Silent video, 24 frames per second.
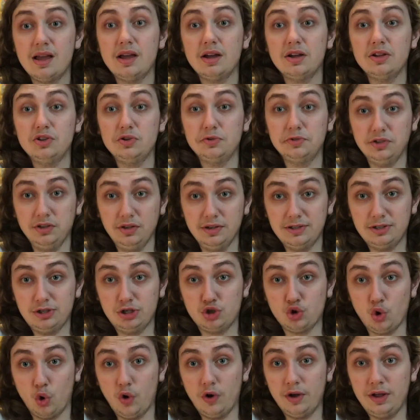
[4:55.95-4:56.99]
usually
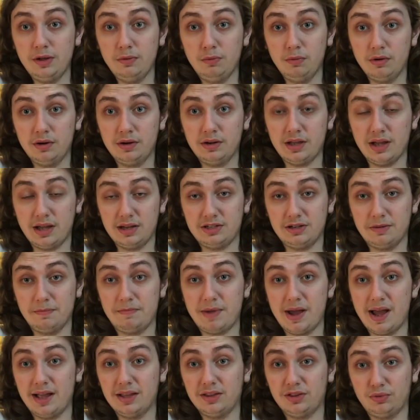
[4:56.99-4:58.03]
Joy would catch a
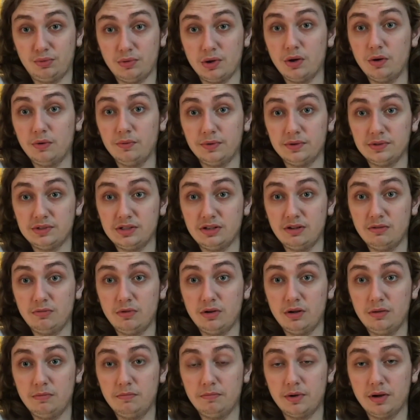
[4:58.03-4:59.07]
bad throw for
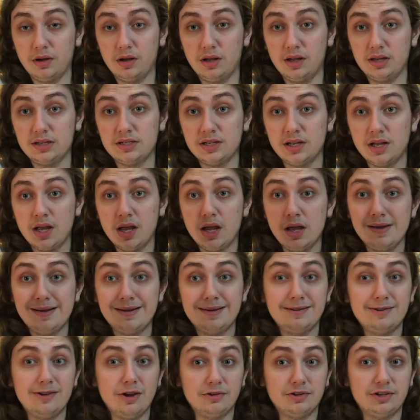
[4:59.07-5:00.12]
someone, but
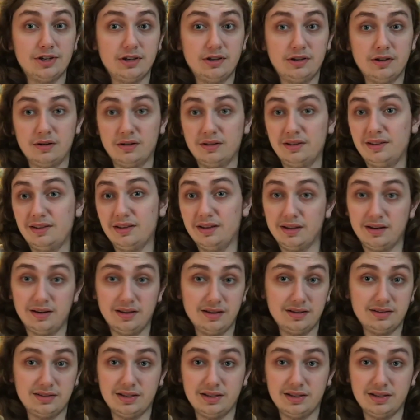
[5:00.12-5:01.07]
Yoshi couldn't get it,